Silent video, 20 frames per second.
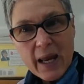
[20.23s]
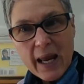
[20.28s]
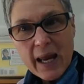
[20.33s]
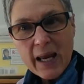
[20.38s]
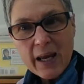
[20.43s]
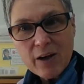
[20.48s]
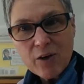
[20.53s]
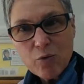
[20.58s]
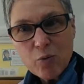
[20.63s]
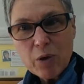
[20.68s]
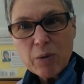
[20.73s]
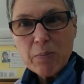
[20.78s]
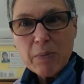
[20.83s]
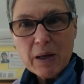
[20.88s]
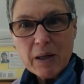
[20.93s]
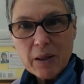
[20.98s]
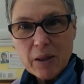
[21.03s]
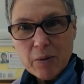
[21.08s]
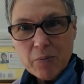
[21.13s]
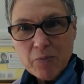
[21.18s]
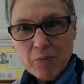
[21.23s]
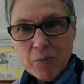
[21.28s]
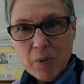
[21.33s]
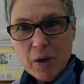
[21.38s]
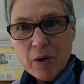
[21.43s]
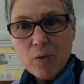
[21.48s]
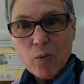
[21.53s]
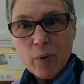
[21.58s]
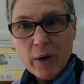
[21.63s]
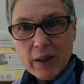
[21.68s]
and we met them
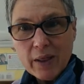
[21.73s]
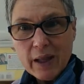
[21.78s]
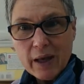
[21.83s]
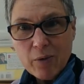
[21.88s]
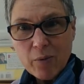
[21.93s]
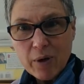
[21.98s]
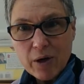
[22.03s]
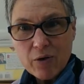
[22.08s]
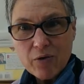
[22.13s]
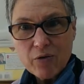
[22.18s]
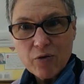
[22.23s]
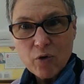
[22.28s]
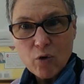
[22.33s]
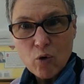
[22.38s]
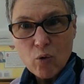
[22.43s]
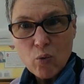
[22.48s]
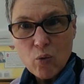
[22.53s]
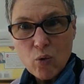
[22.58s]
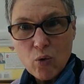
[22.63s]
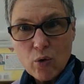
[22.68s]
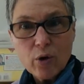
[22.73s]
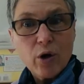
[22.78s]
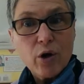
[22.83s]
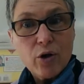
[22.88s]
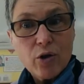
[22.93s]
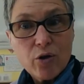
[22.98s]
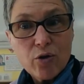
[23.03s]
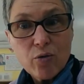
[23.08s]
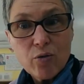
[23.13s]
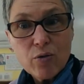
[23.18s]
when they went for a walk
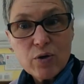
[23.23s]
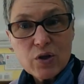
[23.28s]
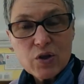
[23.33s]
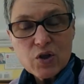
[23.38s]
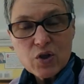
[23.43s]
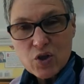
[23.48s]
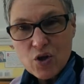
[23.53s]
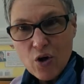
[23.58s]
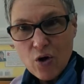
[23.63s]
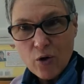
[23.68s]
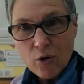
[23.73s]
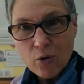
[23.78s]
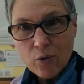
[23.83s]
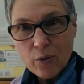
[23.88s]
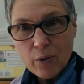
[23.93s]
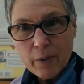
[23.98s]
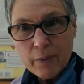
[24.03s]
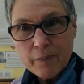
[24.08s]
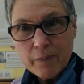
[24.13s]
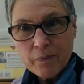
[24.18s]
through the snow.